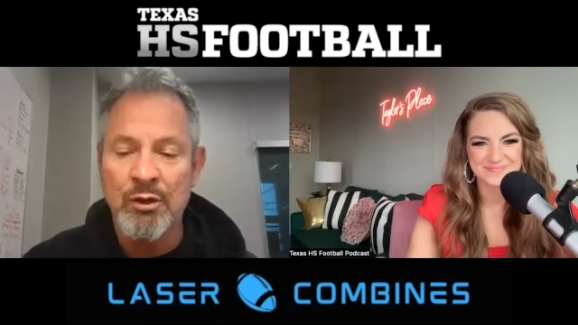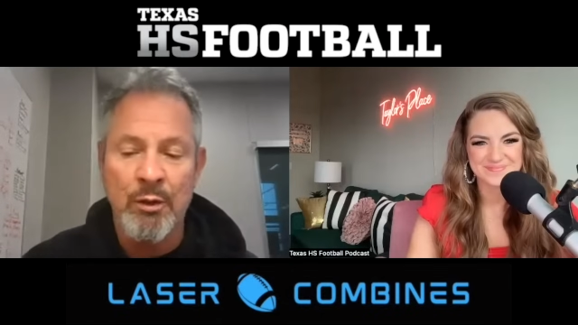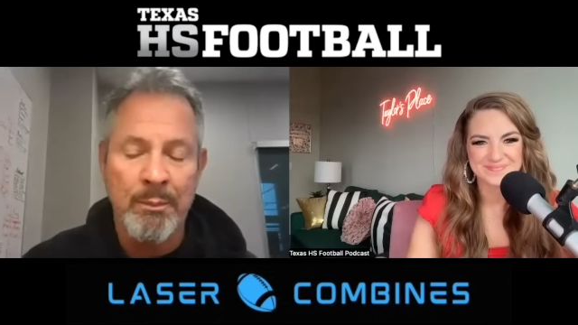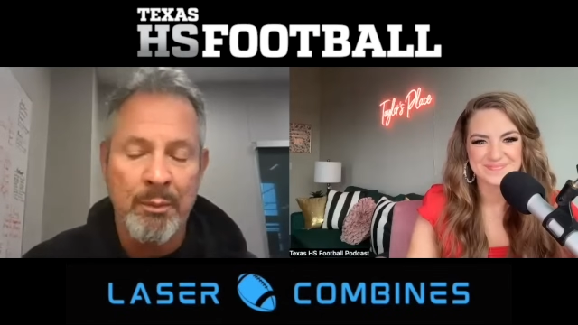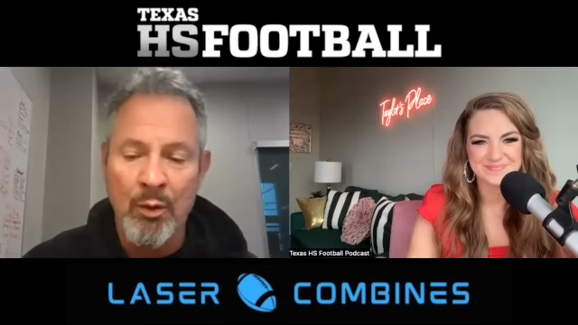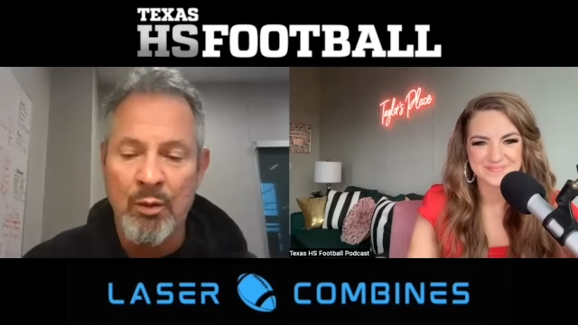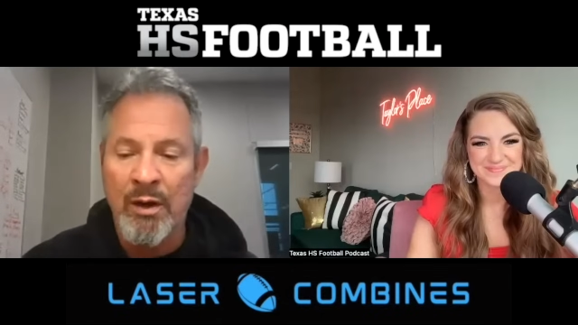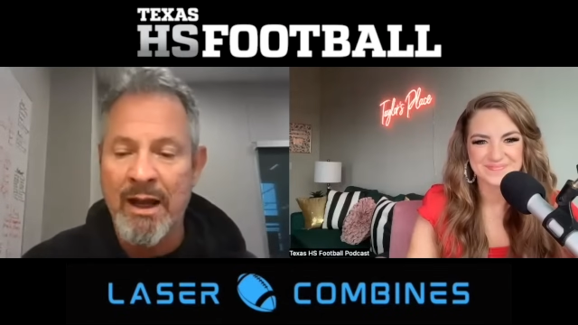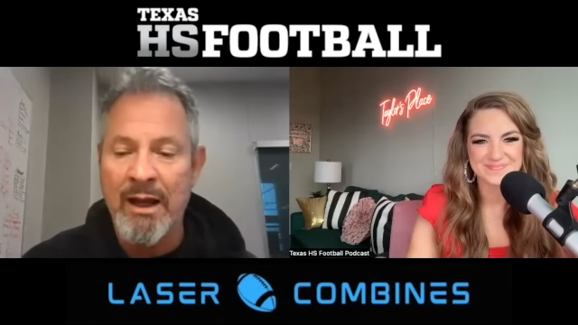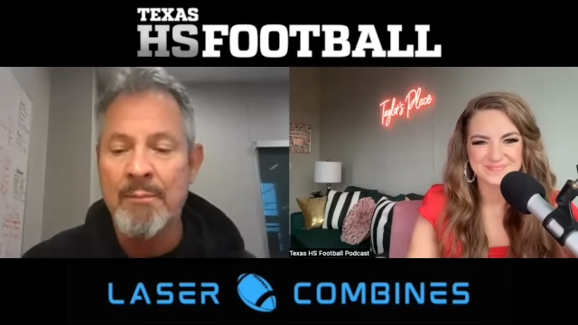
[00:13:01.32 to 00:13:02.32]
Speaker 1: or
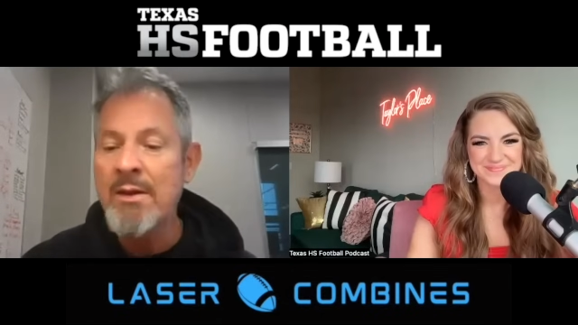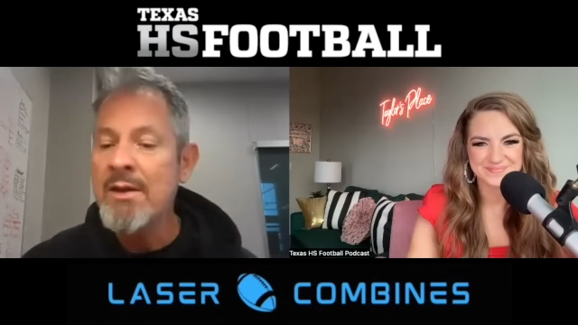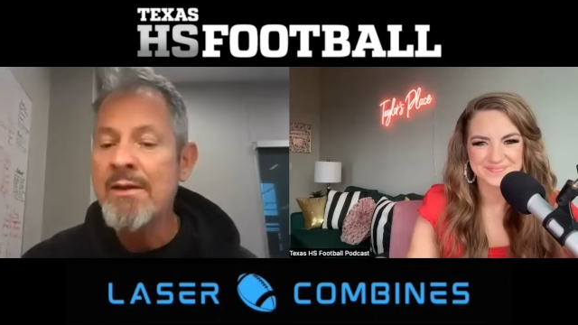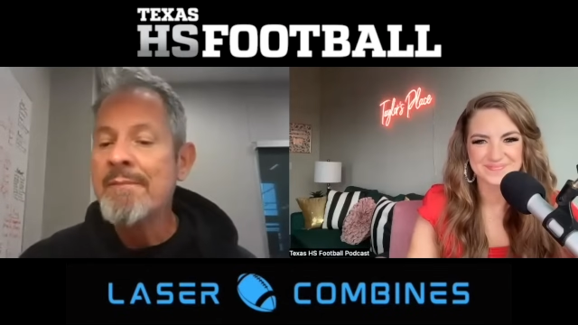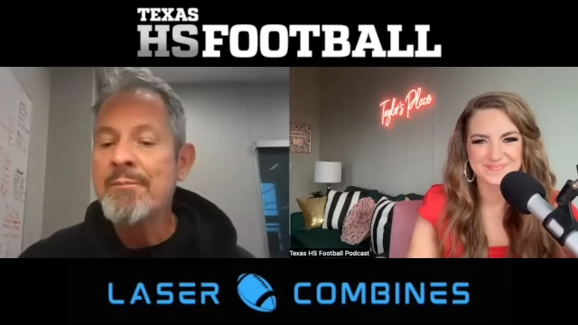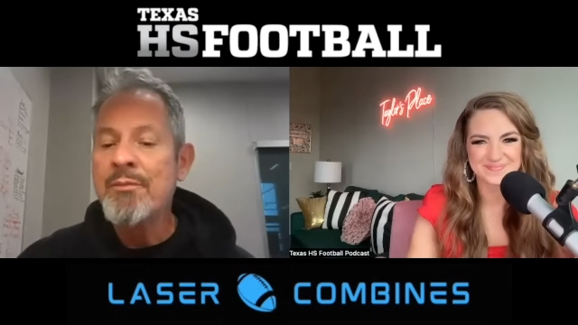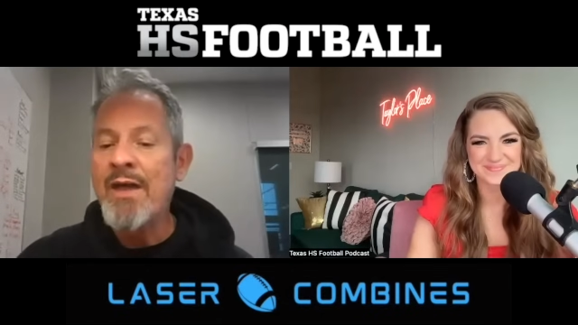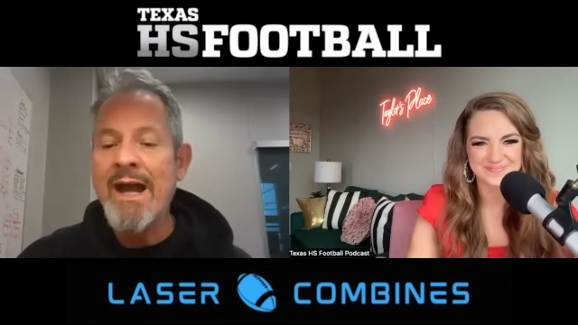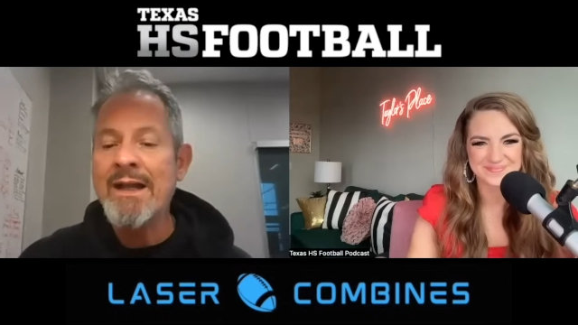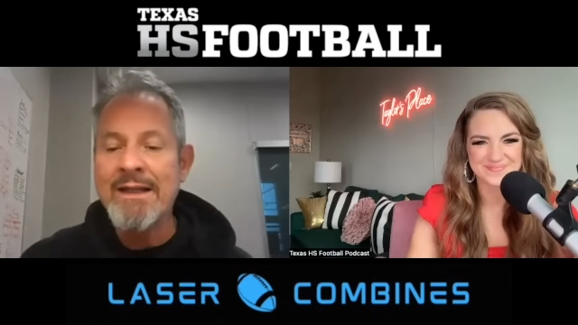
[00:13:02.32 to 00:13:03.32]
program mm-hmm.
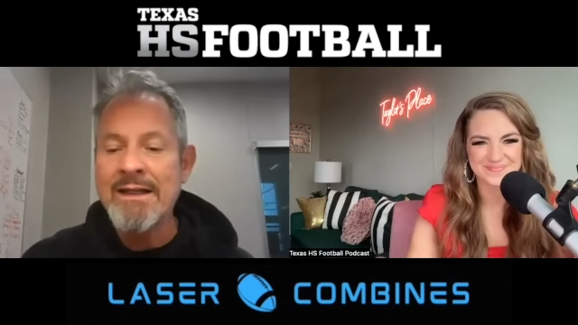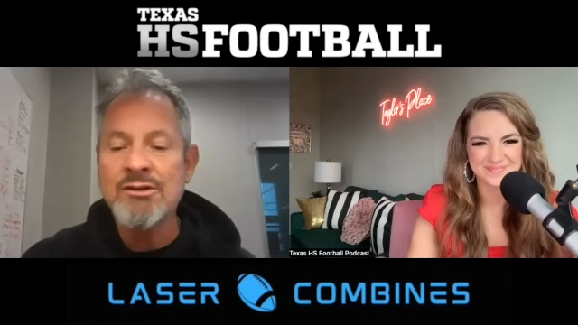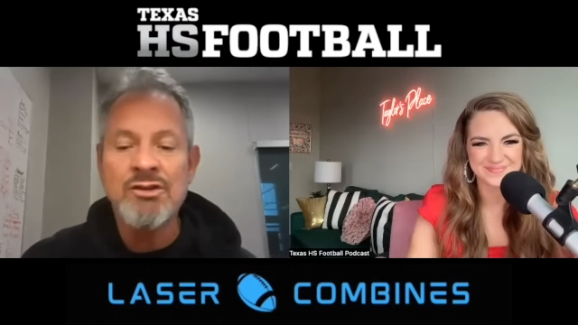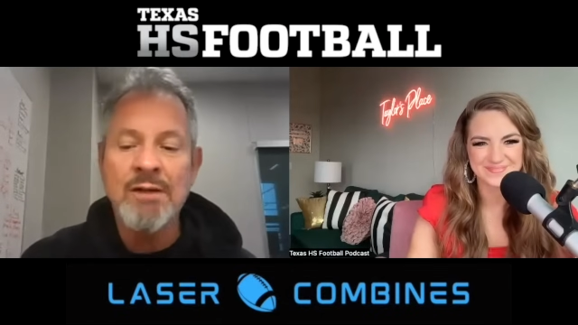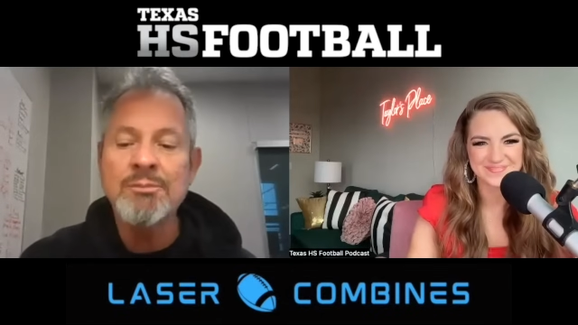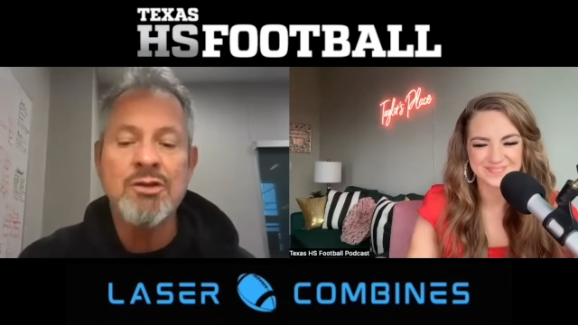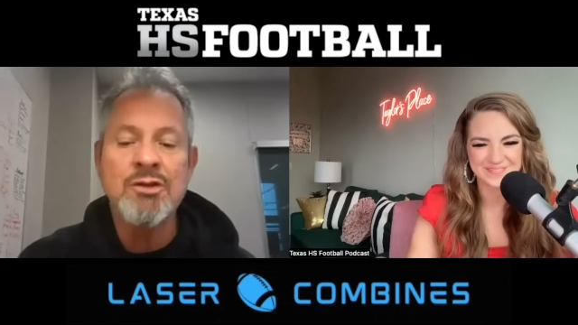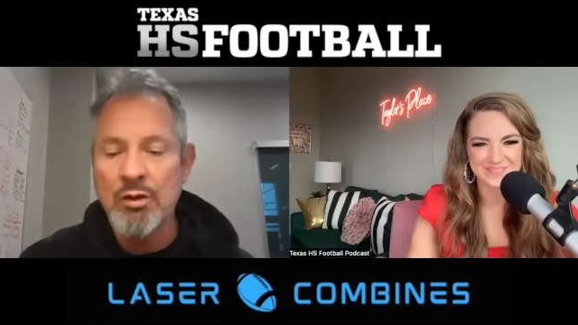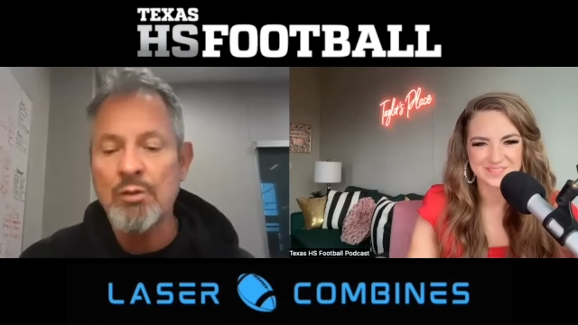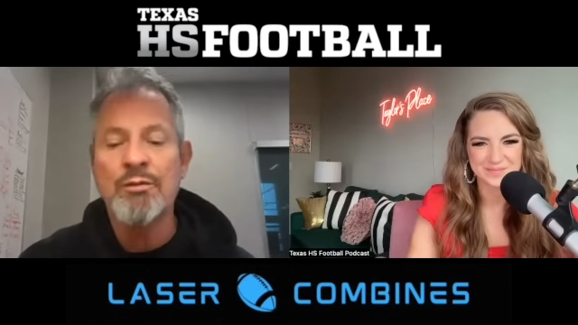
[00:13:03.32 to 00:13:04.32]
that can
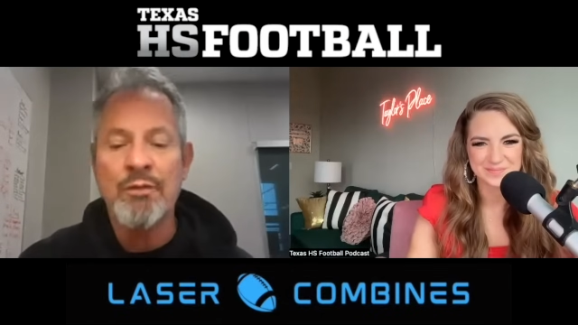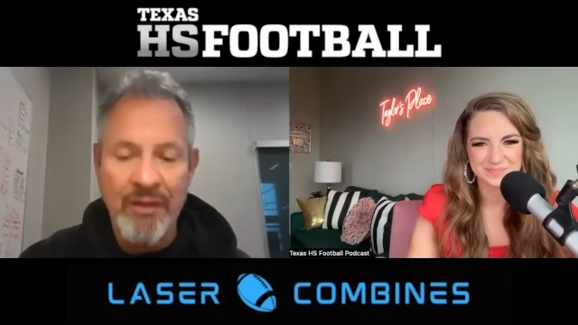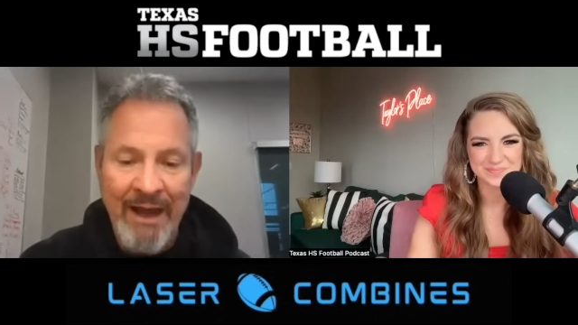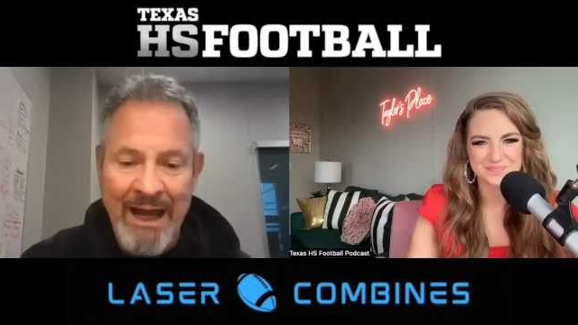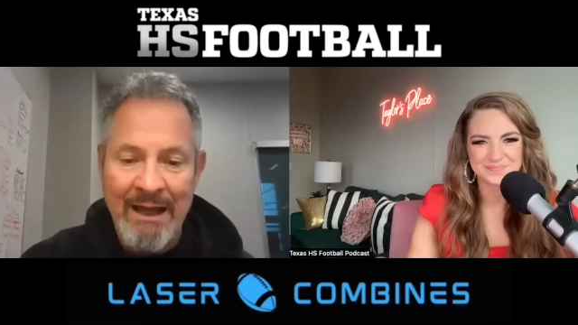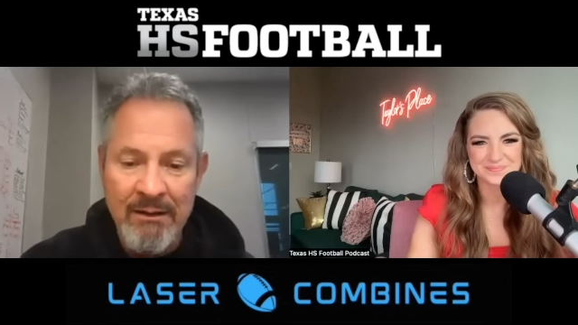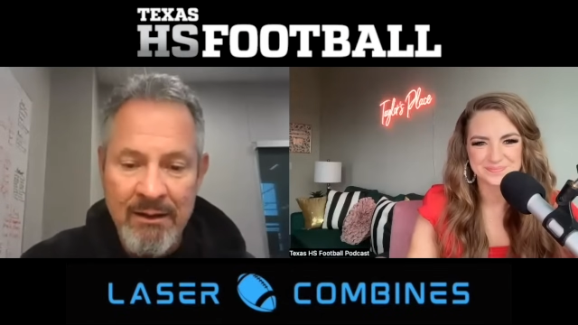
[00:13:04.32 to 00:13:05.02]
substitute for that.